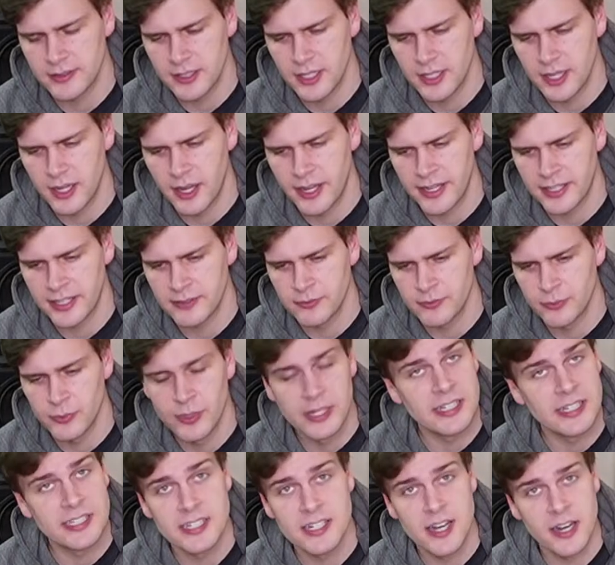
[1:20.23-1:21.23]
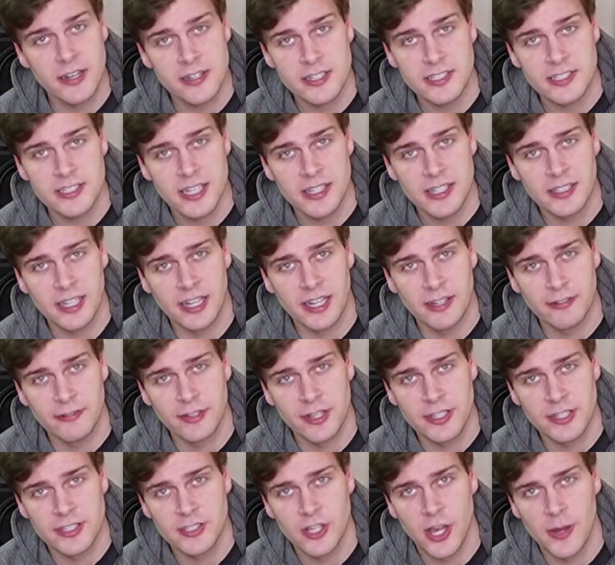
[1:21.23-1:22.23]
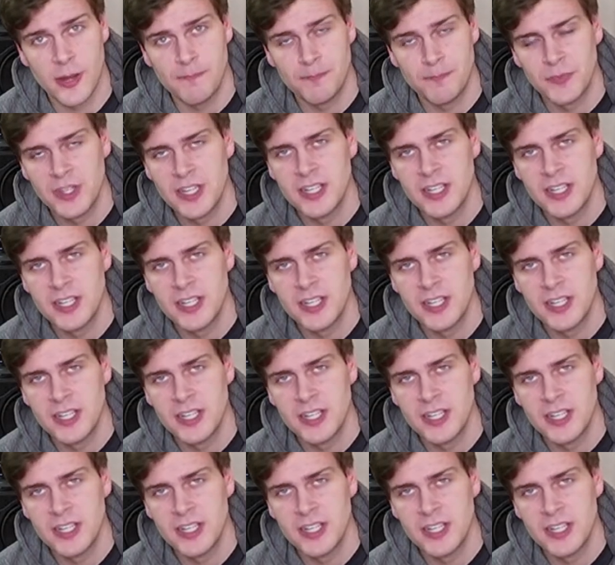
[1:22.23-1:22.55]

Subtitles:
I really didn't understand that first time.